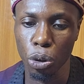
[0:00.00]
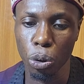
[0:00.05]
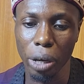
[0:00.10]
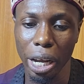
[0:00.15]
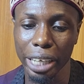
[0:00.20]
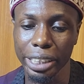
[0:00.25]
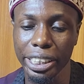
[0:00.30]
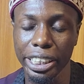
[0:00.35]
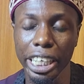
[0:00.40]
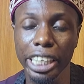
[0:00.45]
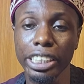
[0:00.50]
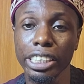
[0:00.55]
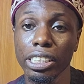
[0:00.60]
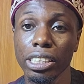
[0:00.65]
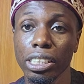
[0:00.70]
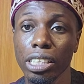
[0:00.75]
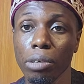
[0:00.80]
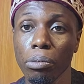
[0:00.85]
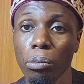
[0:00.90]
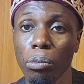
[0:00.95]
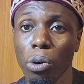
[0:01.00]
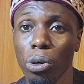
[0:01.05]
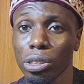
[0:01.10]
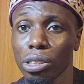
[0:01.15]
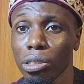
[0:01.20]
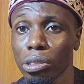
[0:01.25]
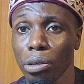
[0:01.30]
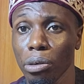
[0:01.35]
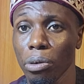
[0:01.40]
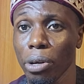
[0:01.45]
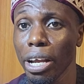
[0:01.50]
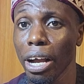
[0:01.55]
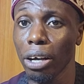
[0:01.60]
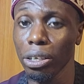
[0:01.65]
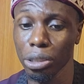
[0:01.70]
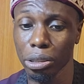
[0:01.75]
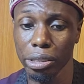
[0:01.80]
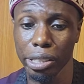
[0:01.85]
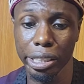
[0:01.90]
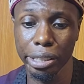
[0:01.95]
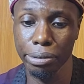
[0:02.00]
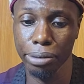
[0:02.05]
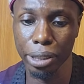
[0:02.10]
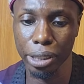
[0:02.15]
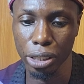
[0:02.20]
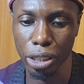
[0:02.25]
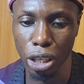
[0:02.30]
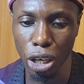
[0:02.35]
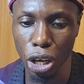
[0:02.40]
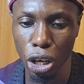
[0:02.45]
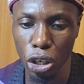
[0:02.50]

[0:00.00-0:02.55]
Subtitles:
You can change the name, but you can also leave it.